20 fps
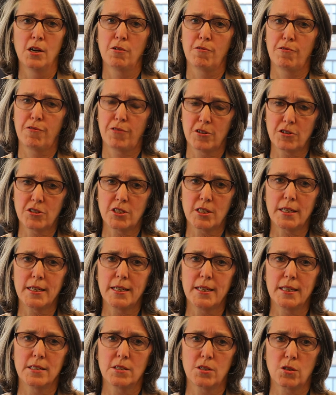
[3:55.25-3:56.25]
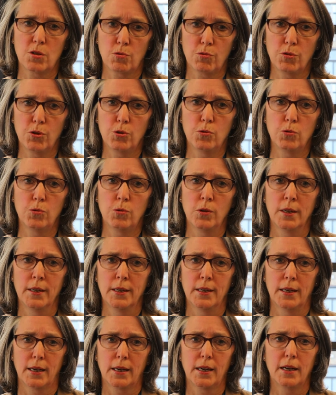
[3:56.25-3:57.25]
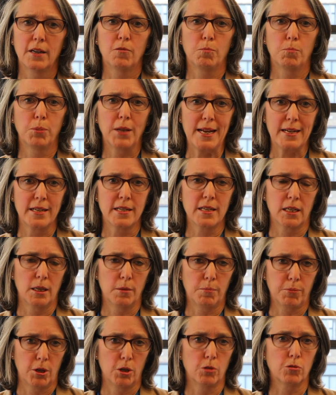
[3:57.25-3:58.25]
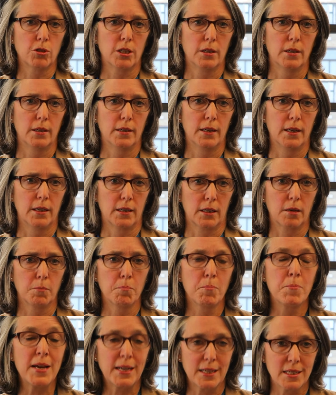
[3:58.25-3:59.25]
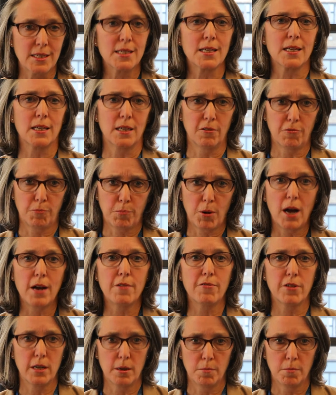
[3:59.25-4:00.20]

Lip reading: Firstly is through a kind of blending approach, a mixing of private